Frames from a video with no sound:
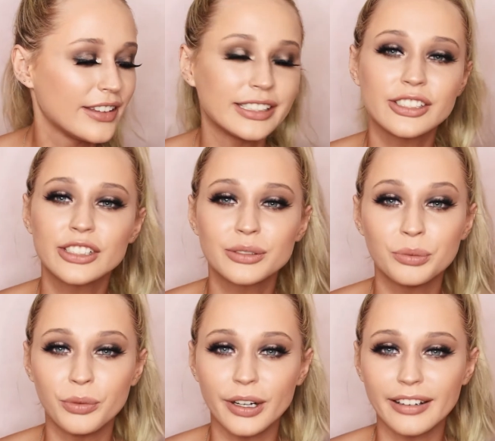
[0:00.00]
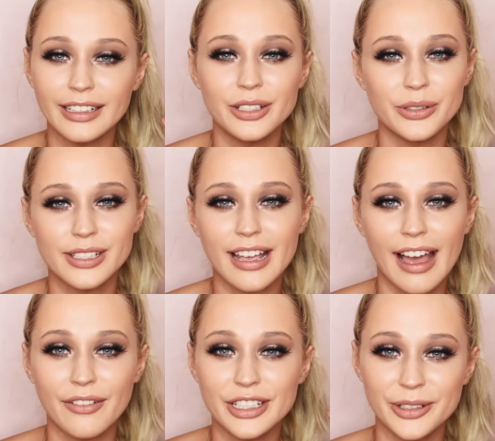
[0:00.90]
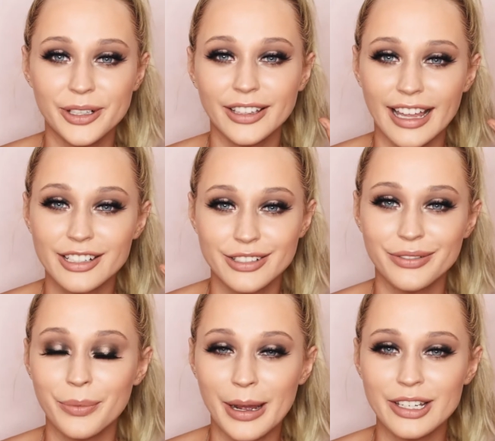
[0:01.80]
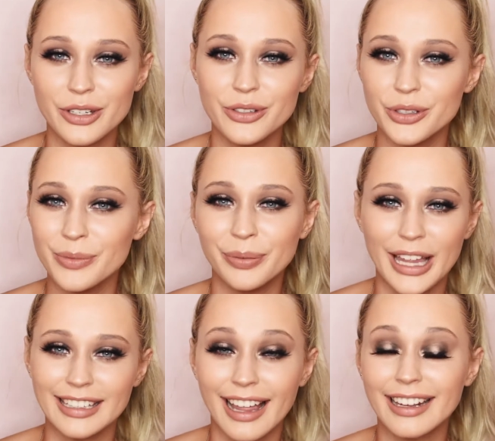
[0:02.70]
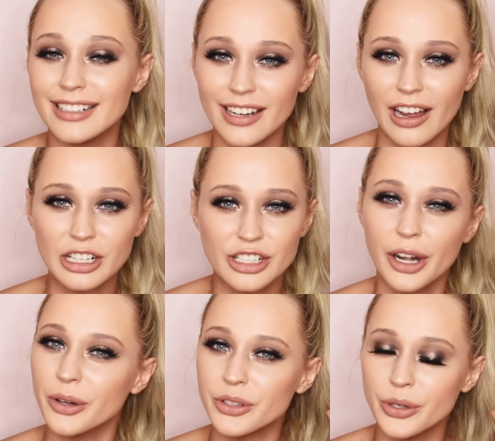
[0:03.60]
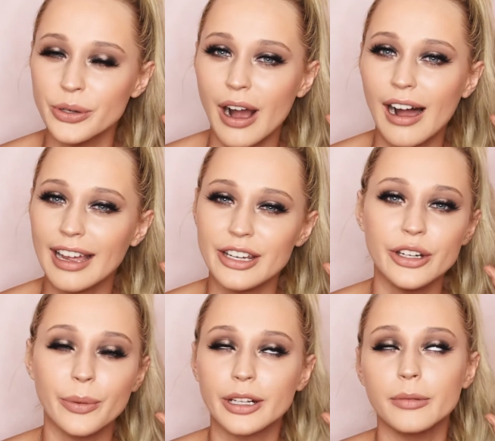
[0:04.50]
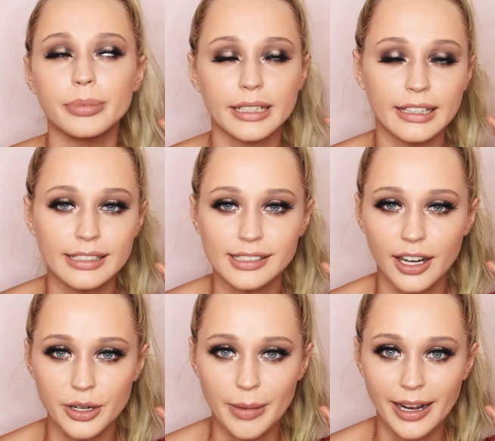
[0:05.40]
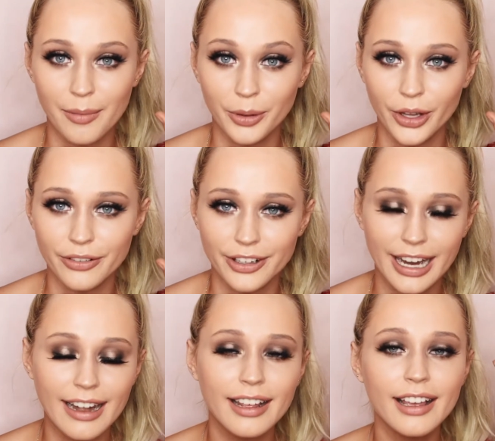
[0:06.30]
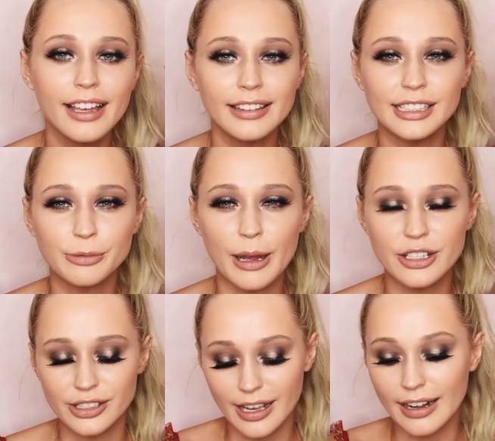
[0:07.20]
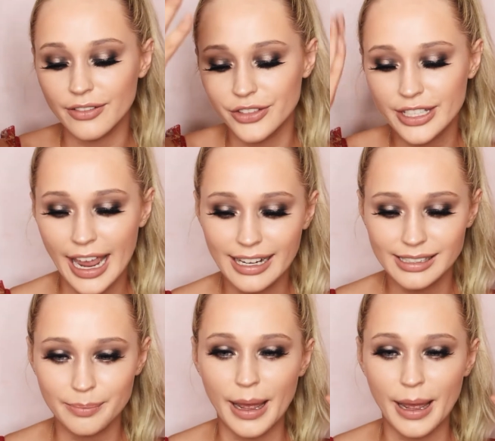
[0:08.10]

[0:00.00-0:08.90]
this is just really good to have in your collection for when you do blend like a dark shadow too high and you don't want to completely start your makeup all over again. This one just kind of takes it